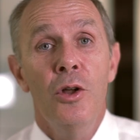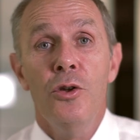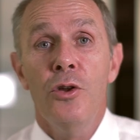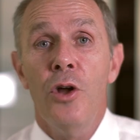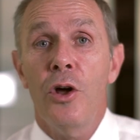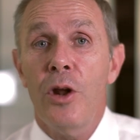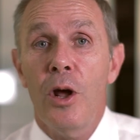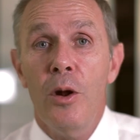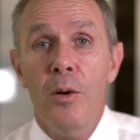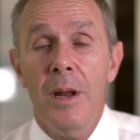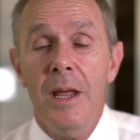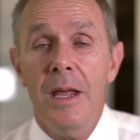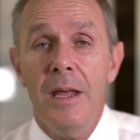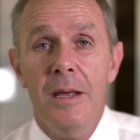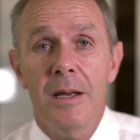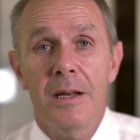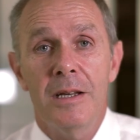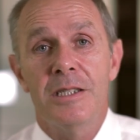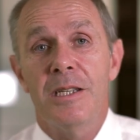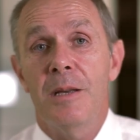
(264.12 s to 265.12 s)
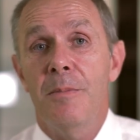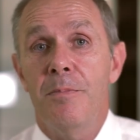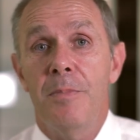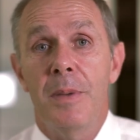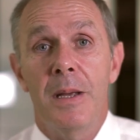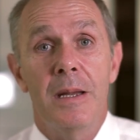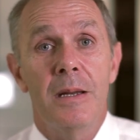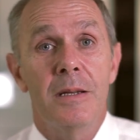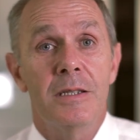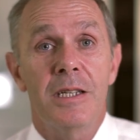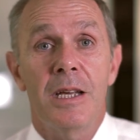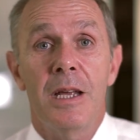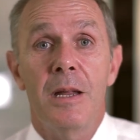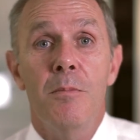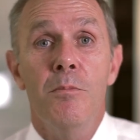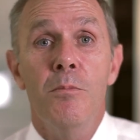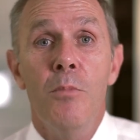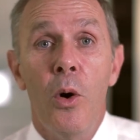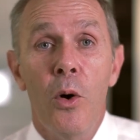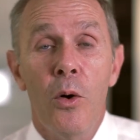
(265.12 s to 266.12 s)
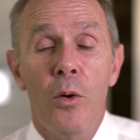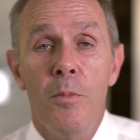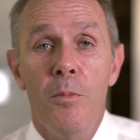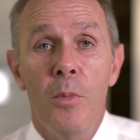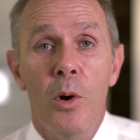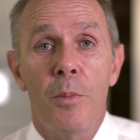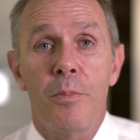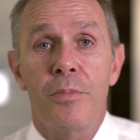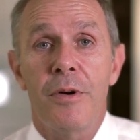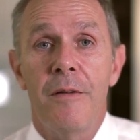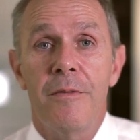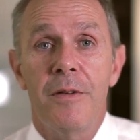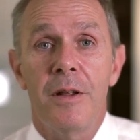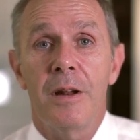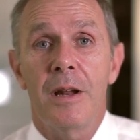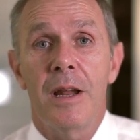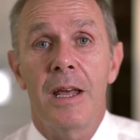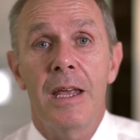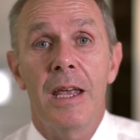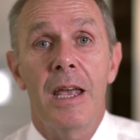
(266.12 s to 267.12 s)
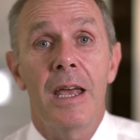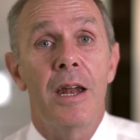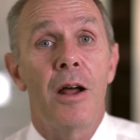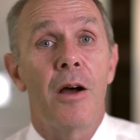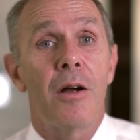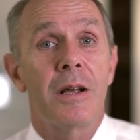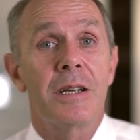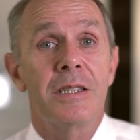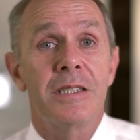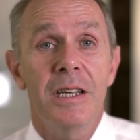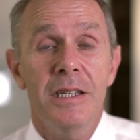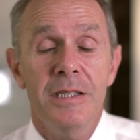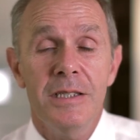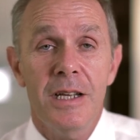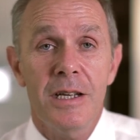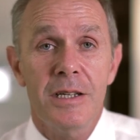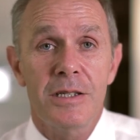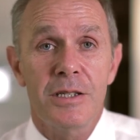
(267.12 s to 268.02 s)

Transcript: Not only has it been seen more and more prevalently in our existing